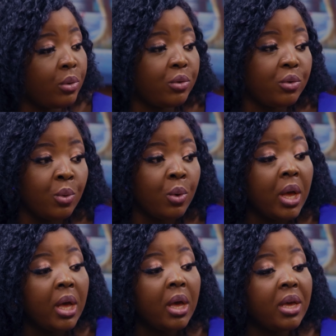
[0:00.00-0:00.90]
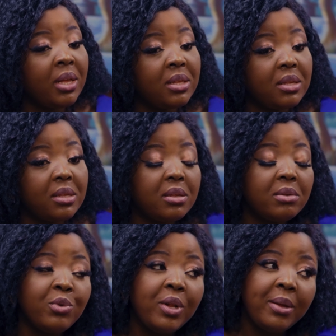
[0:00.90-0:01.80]
So it's
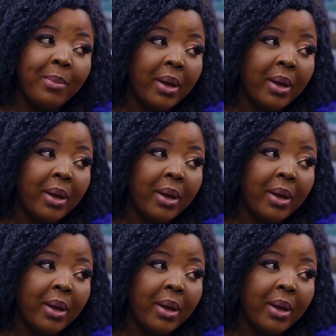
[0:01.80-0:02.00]
really